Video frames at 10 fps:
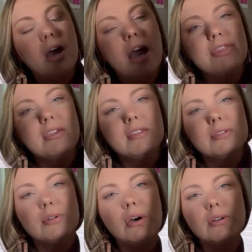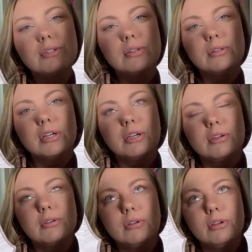I think these would also look
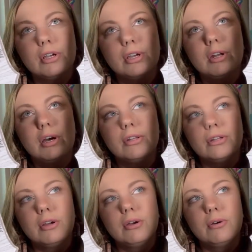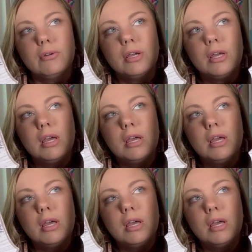good on their own